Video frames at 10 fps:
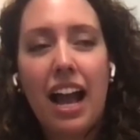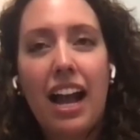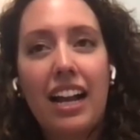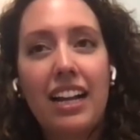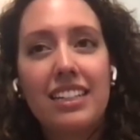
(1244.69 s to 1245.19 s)

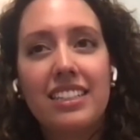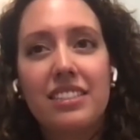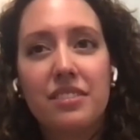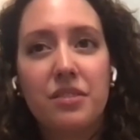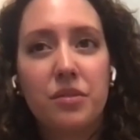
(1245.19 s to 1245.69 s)
I
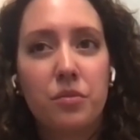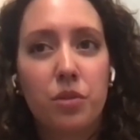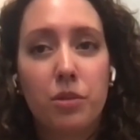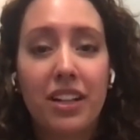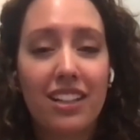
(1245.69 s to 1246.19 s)

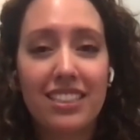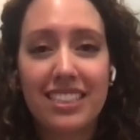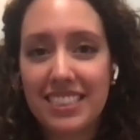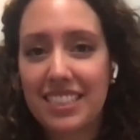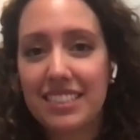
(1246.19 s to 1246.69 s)
will be
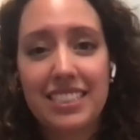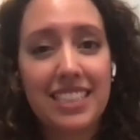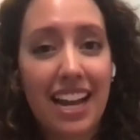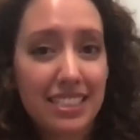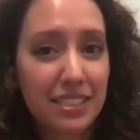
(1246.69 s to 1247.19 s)
honest,
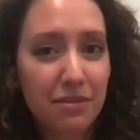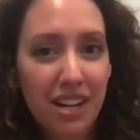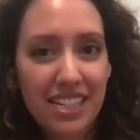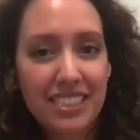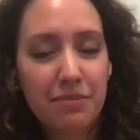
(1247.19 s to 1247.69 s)
stats
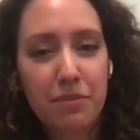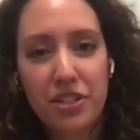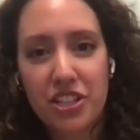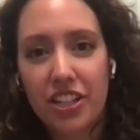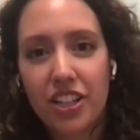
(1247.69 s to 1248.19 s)
wise in
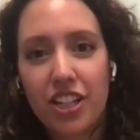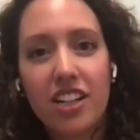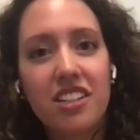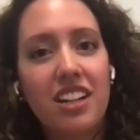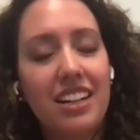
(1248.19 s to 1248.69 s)
particular,